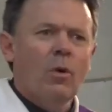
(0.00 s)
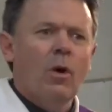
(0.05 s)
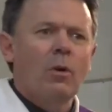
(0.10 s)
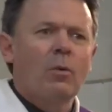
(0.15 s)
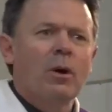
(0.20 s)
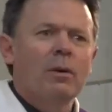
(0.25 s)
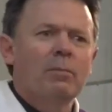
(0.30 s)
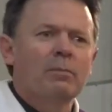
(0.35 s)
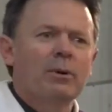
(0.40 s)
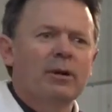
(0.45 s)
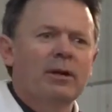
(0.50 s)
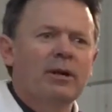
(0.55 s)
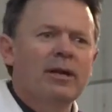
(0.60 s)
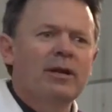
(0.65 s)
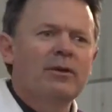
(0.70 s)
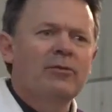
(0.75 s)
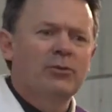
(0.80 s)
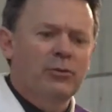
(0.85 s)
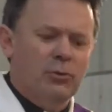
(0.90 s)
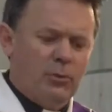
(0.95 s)
What one
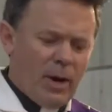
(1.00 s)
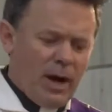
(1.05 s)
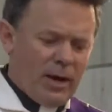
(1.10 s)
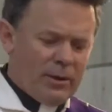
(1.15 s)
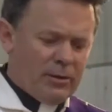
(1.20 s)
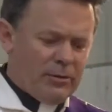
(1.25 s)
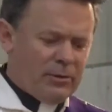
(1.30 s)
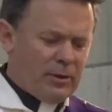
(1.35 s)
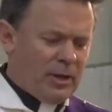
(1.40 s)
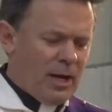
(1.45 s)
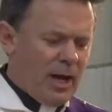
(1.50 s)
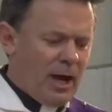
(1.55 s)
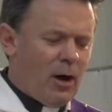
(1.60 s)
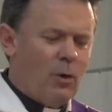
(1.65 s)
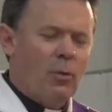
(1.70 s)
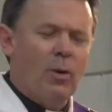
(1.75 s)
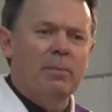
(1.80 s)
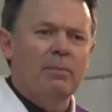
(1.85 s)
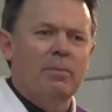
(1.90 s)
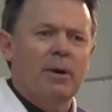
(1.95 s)
believes rather than
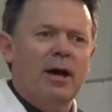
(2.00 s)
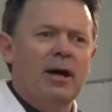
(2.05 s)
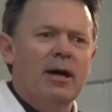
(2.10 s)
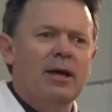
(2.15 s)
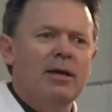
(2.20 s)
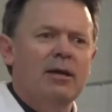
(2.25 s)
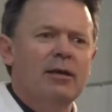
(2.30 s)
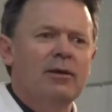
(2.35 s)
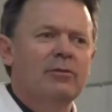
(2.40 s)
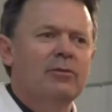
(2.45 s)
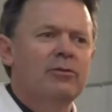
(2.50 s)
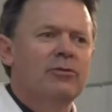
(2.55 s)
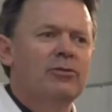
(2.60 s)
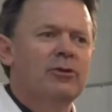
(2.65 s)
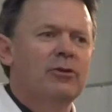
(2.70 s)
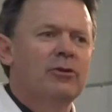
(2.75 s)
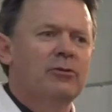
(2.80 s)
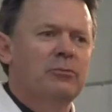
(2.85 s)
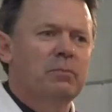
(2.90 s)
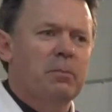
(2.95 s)
how one
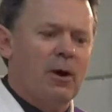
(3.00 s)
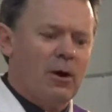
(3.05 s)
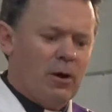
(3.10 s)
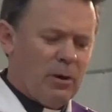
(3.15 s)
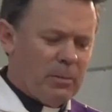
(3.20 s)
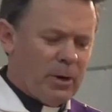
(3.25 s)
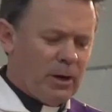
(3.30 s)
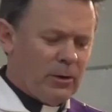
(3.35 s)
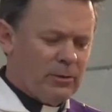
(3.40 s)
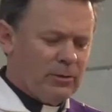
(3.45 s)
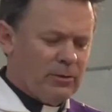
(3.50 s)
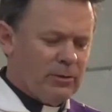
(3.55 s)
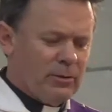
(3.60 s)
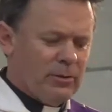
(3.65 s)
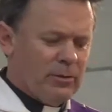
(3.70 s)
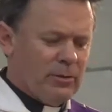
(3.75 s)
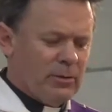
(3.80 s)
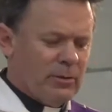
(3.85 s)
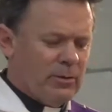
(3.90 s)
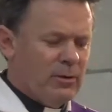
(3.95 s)
behaves is paramount.
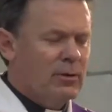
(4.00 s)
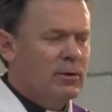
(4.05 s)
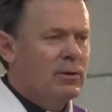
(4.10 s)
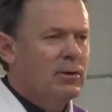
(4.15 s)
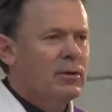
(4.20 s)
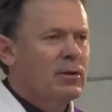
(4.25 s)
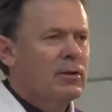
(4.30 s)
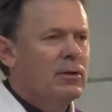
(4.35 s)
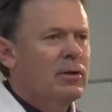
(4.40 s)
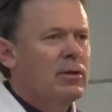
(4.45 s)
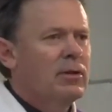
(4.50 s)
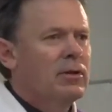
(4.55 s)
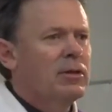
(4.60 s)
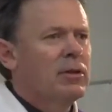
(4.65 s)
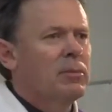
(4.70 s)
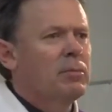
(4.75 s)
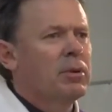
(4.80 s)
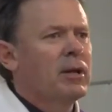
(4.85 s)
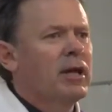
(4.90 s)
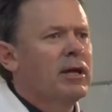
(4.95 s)

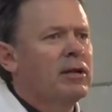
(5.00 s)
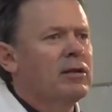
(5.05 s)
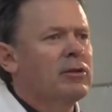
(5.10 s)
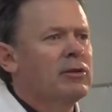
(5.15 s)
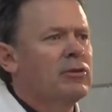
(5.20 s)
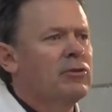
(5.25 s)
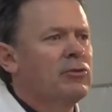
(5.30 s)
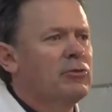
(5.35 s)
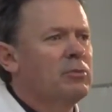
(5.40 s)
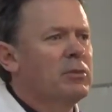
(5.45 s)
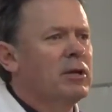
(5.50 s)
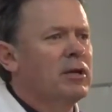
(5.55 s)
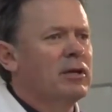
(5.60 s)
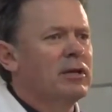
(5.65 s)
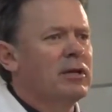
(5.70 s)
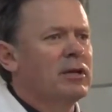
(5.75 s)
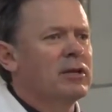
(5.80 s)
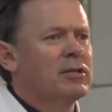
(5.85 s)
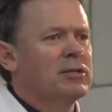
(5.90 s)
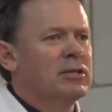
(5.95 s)
The planet is
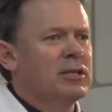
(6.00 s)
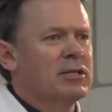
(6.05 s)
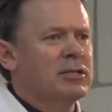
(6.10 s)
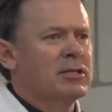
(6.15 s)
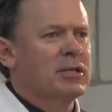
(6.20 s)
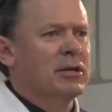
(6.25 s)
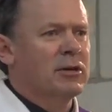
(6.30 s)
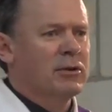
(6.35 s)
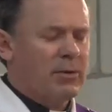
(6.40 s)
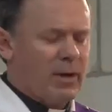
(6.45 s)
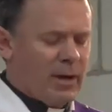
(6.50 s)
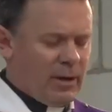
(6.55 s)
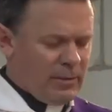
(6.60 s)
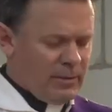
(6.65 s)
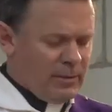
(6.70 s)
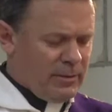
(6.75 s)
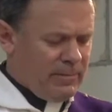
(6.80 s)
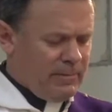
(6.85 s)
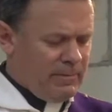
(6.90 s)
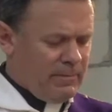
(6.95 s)
merely a testing
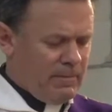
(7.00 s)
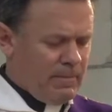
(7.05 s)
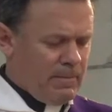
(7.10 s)
ground.